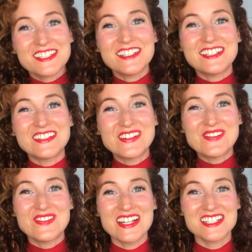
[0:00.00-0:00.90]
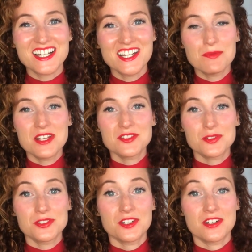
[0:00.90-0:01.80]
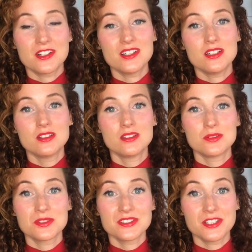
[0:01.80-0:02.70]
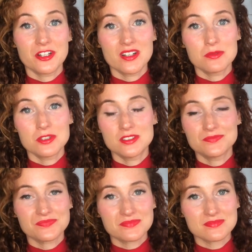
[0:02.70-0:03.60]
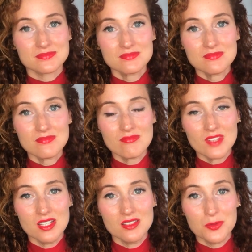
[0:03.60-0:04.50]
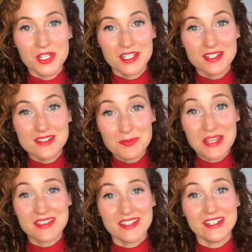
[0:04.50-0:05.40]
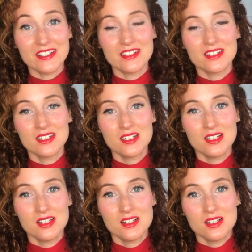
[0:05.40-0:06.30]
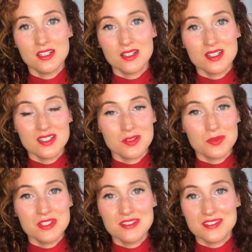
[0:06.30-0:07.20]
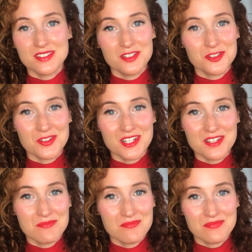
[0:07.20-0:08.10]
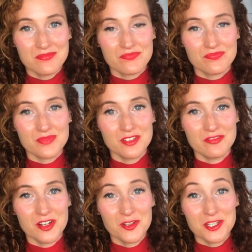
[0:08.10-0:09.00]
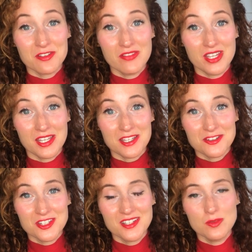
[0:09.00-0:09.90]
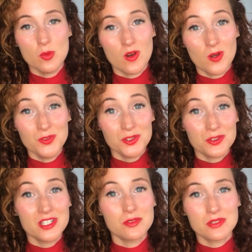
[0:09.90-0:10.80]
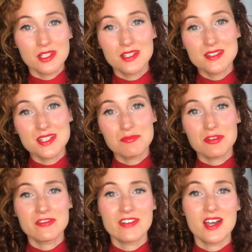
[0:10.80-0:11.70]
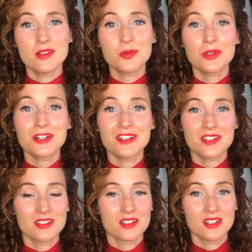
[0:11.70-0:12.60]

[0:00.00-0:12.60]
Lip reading: So my time at Soltara was incredible. The week I spent there was a dream. It felt like a vacation while doing really deep, profound work.